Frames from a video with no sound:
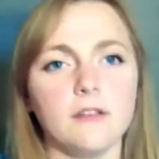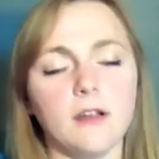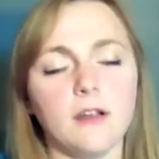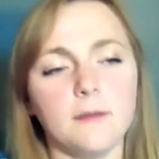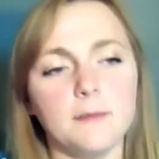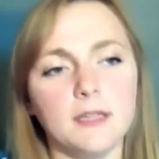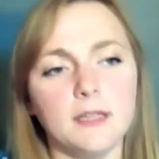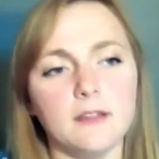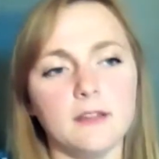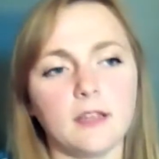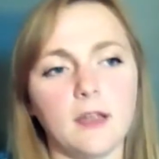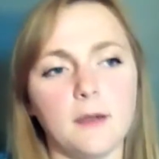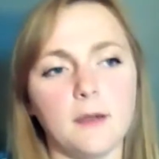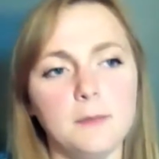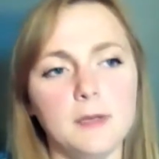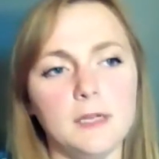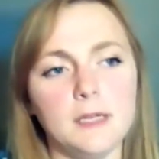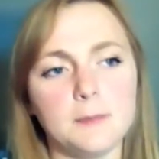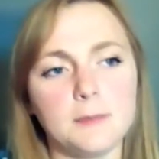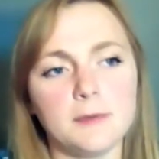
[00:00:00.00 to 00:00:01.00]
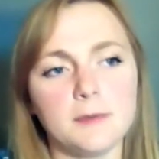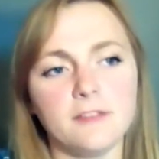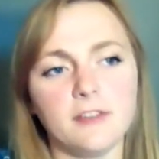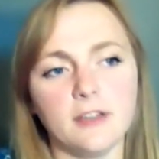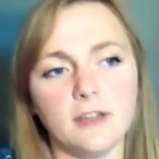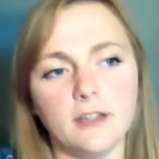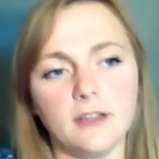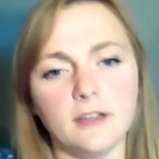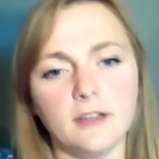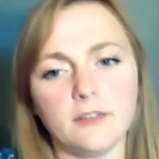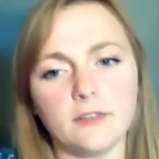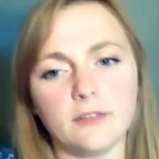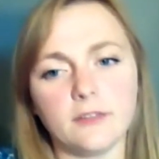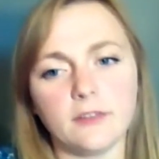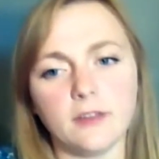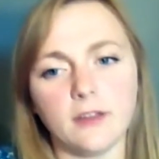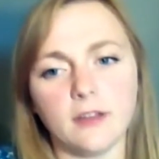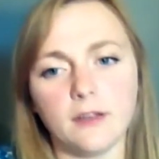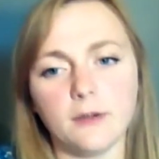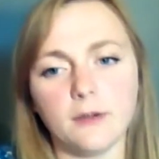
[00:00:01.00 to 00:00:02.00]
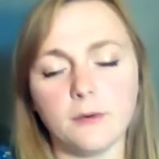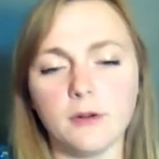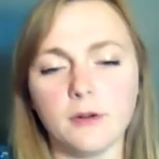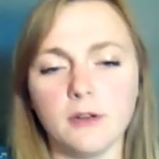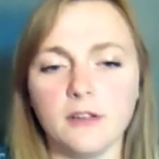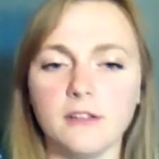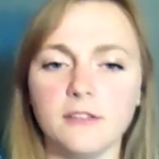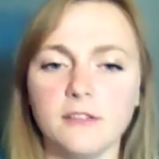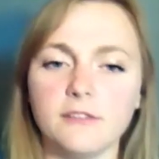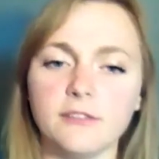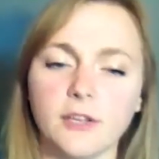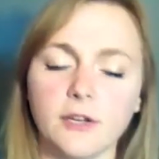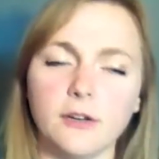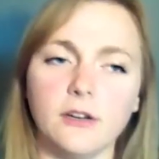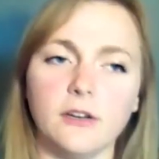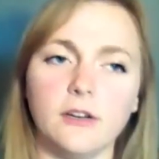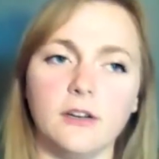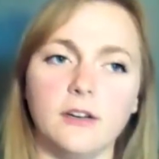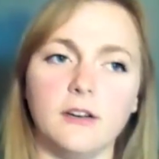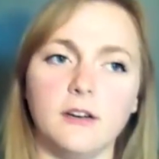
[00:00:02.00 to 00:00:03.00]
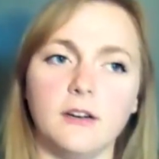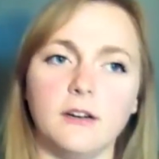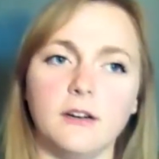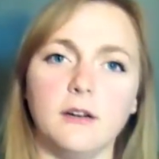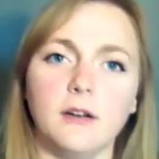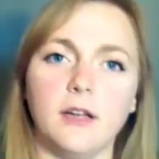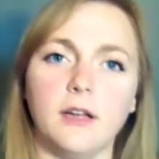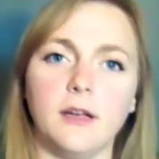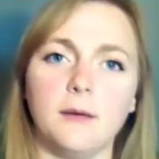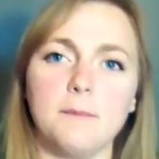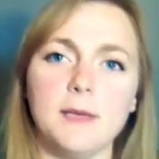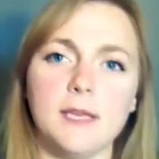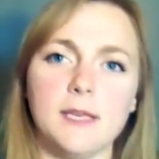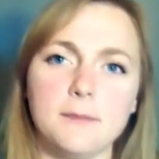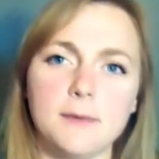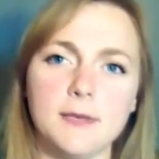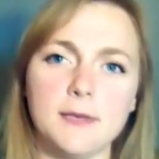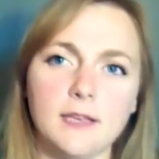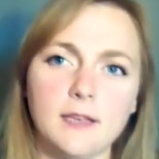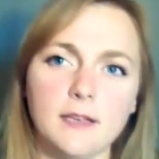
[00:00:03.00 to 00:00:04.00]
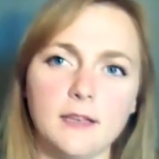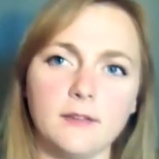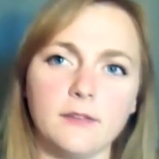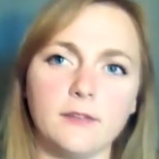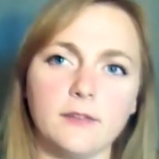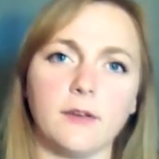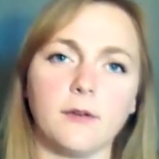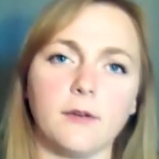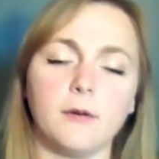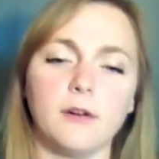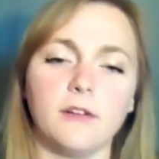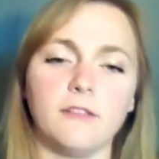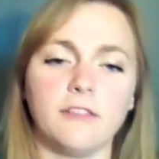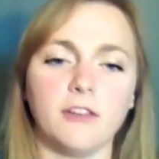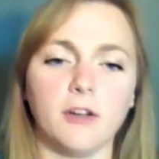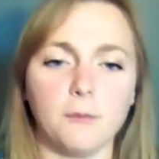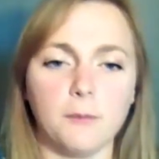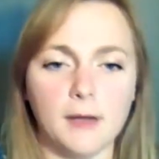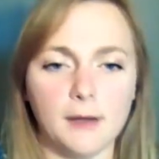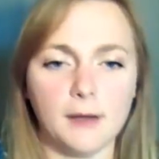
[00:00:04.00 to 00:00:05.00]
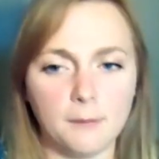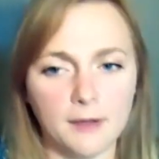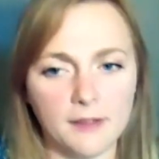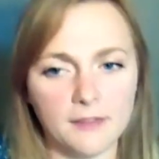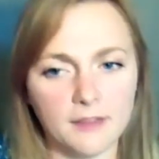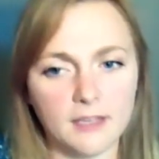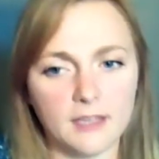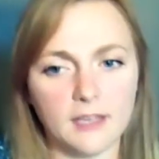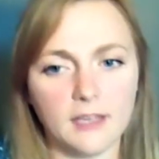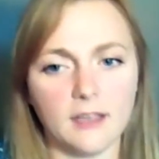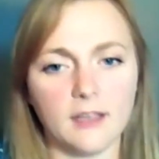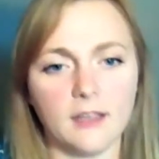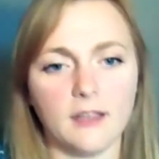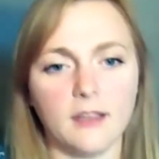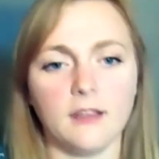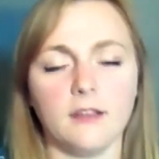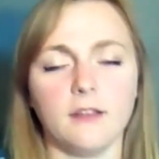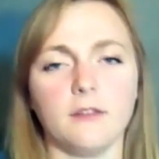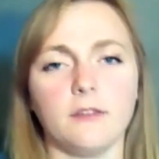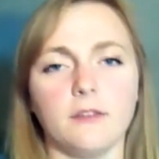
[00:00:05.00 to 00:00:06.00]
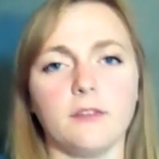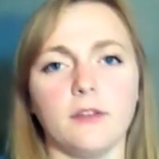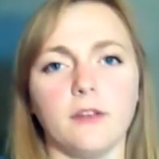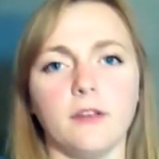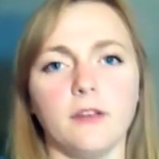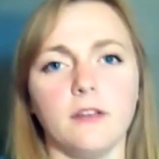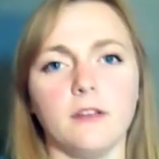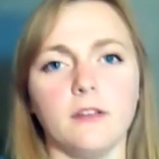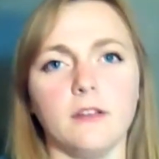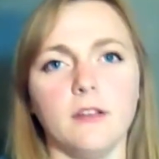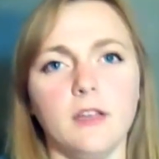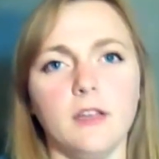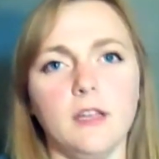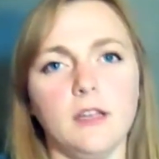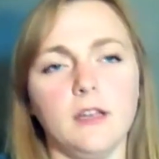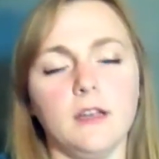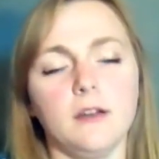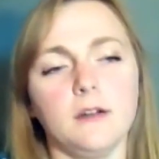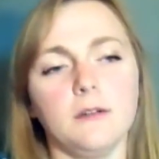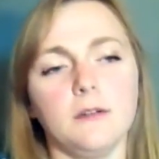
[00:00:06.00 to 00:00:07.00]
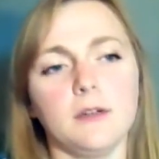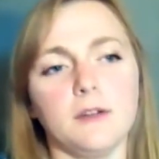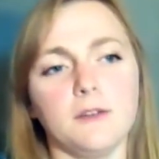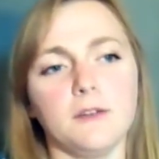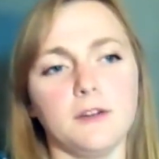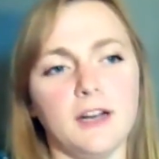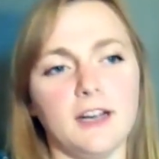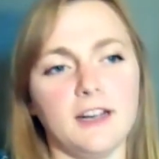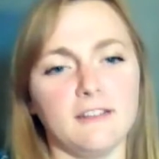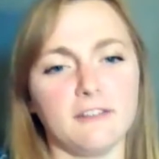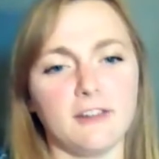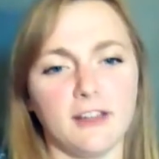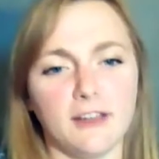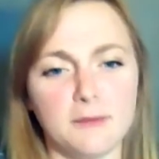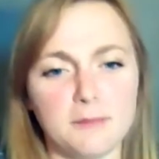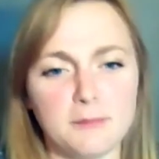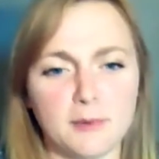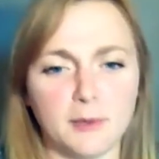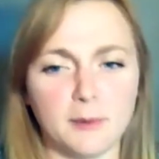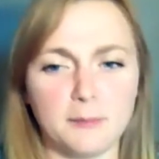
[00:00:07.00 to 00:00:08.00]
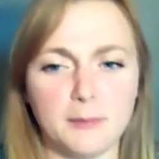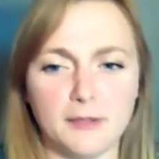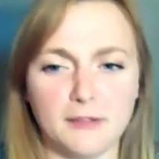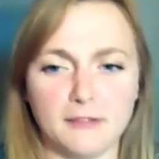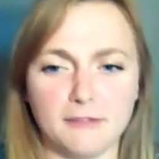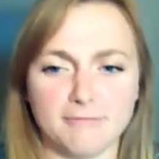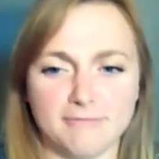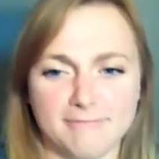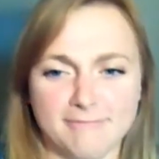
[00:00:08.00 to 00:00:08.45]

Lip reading: I mean, the company provides like all of your PPE, so all of your wet weather gear. So we all have like proper,